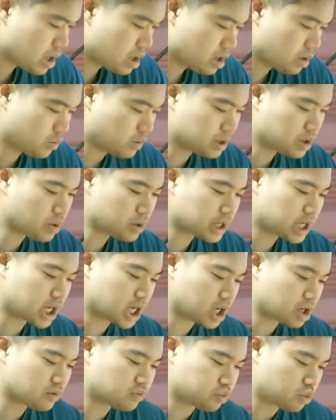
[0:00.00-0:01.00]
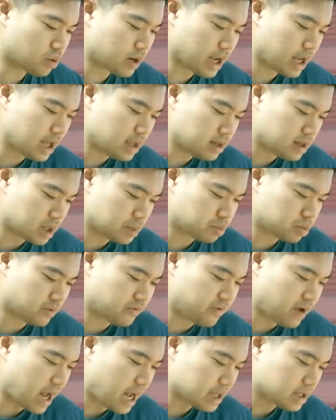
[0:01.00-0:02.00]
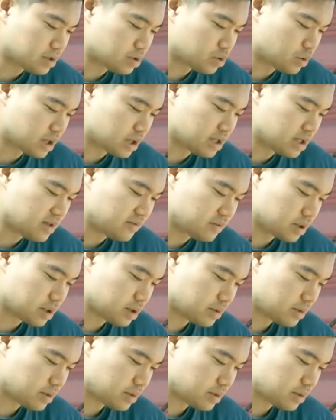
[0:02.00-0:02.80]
We don't care for anything, provided you are